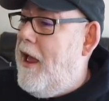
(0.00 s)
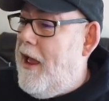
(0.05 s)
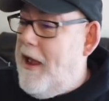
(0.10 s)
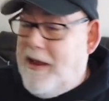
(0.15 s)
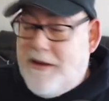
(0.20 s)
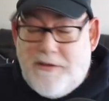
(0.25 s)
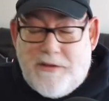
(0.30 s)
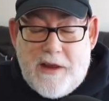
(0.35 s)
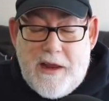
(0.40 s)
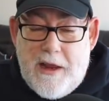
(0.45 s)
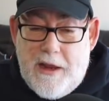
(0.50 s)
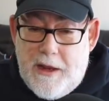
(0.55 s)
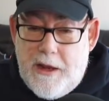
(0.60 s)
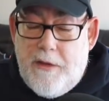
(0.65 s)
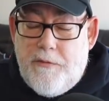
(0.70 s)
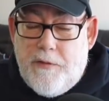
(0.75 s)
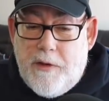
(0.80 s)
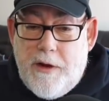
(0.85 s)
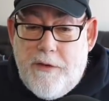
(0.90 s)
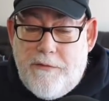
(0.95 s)
it's
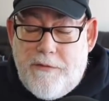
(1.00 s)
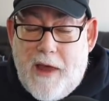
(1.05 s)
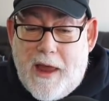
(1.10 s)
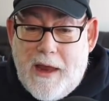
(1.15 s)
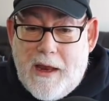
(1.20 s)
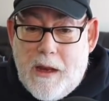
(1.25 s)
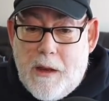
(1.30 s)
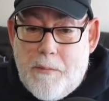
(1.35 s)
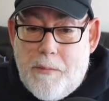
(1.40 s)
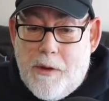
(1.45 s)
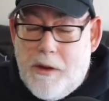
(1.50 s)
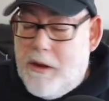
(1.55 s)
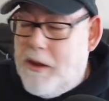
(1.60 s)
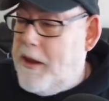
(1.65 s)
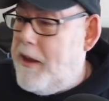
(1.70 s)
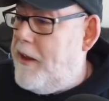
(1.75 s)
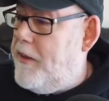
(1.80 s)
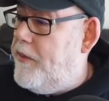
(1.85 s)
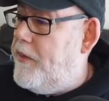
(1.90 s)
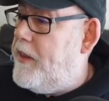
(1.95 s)
even available
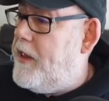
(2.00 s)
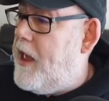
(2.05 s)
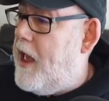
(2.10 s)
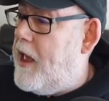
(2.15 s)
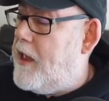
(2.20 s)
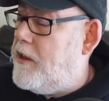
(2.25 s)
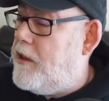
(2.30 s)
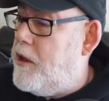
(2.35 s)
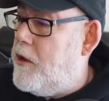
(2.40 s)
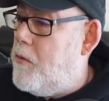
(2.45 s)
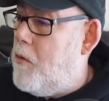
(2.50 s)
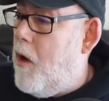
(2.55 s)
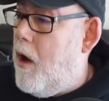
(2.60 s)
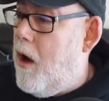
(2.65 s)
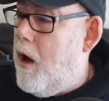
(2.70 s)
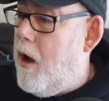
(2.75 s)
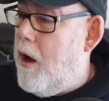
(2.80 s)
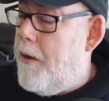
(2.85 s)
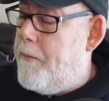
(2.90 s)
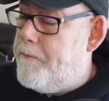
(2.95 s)
in the
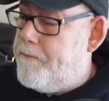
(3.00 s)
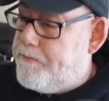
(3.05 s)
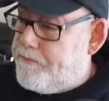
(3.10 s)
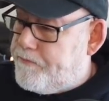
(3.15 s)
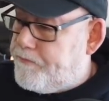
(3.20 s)
AUR.